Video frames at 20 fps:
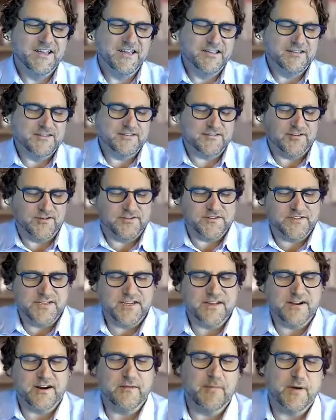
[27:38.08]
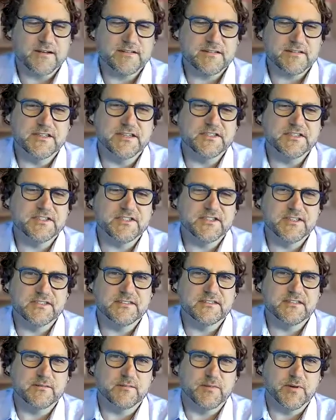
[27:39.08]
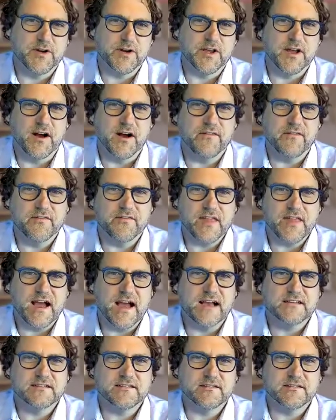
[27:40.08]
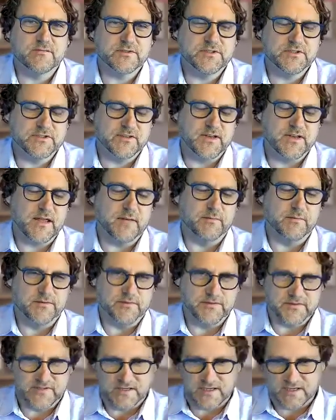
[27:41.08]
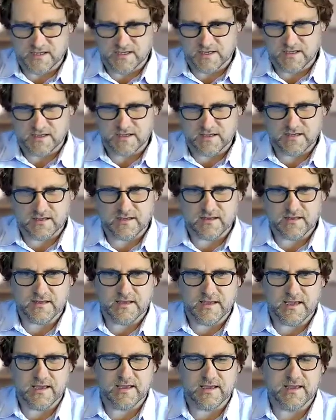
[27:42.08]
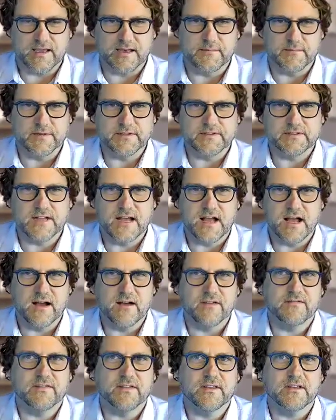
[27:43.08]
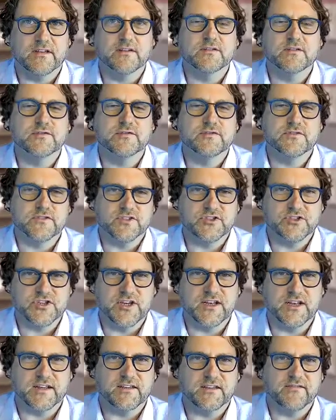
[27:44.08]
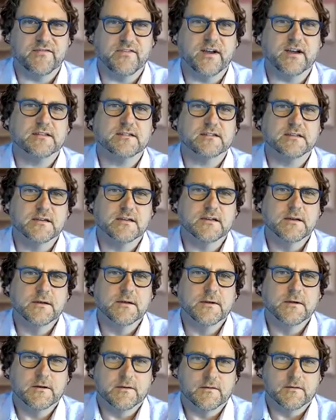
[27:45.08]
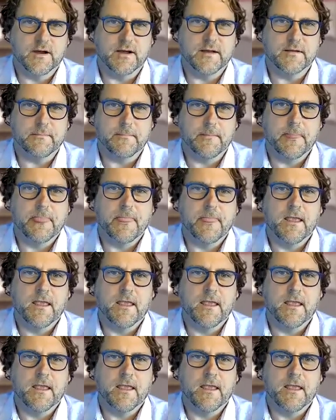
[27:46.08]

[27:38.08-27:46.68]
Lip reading: So decarboxylation is the burning off of the acid, which enables the cannabis to have the hallucinogenic effect, right?